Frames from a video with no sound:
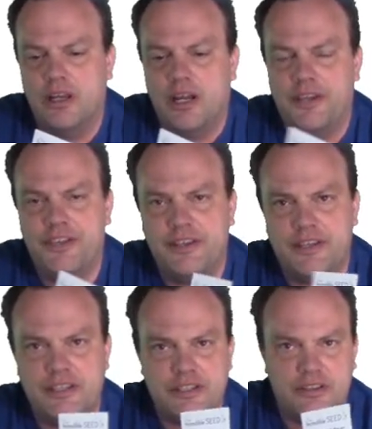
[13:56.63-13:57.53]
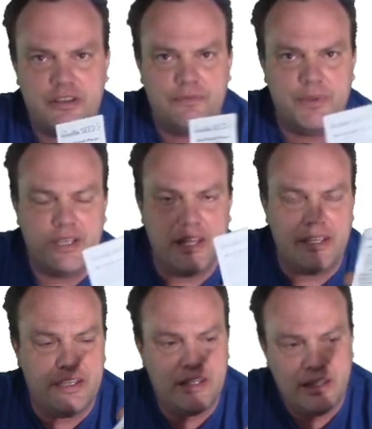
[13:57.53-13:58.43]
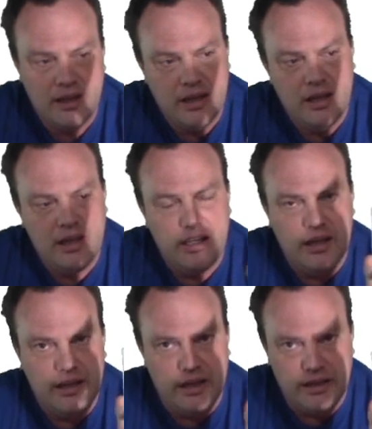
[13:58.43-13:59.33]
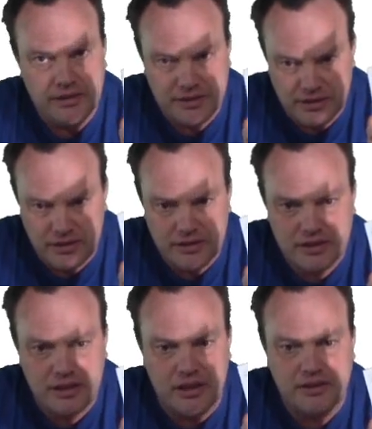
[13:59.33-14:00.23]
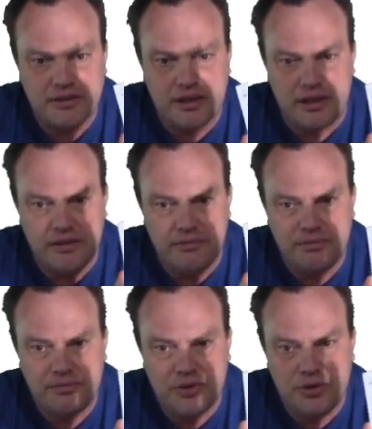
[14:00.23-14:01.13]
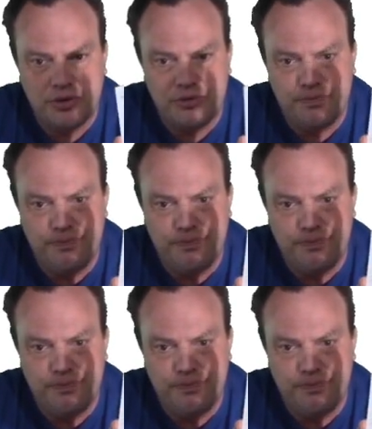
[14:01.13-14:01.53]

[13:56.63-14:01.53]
I think these will give me as it says, a good